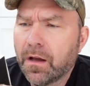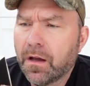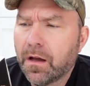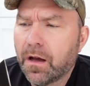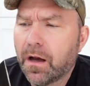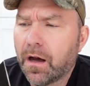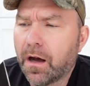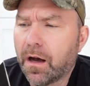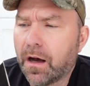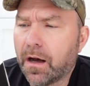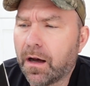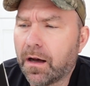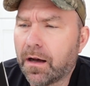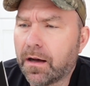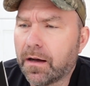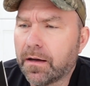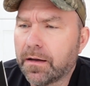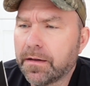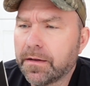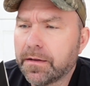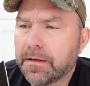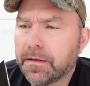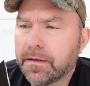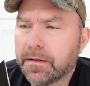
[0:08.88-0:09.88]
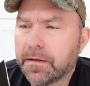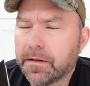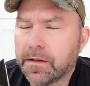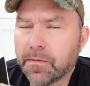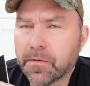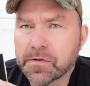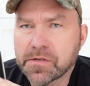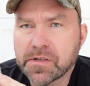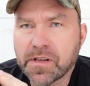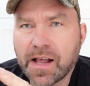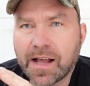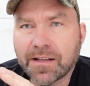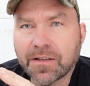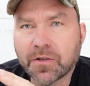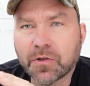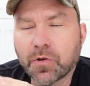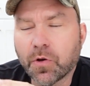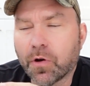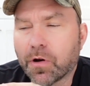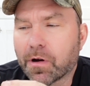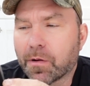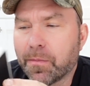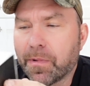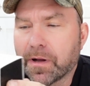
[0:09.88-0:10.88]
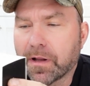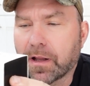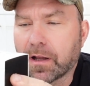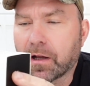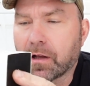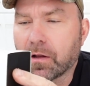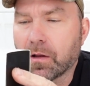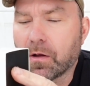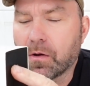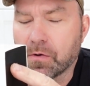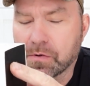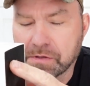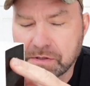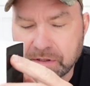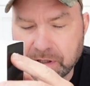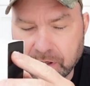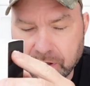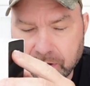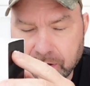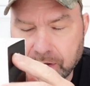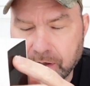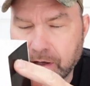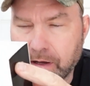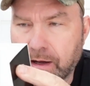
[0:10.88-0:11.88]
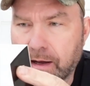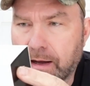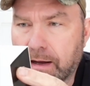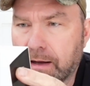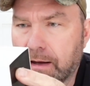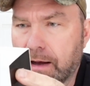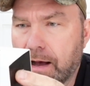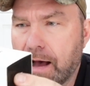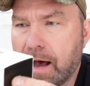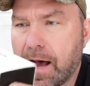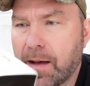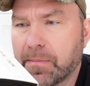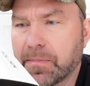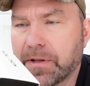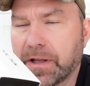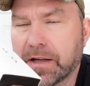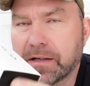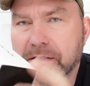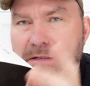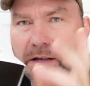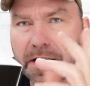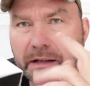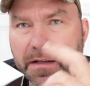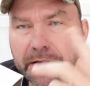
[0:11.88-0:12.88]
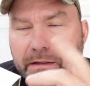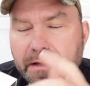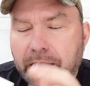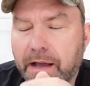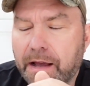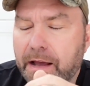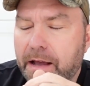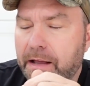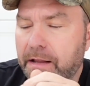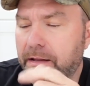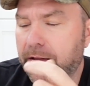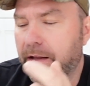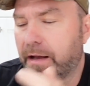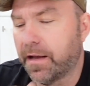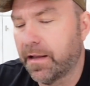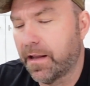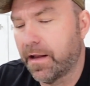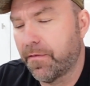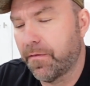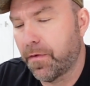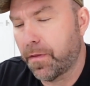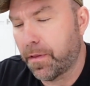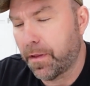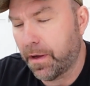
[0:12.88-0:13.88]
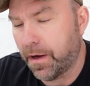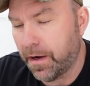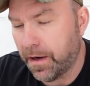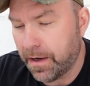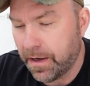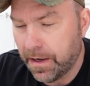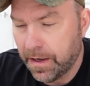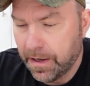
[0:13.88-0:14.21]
was a lot of talk about enclosed optics and everything,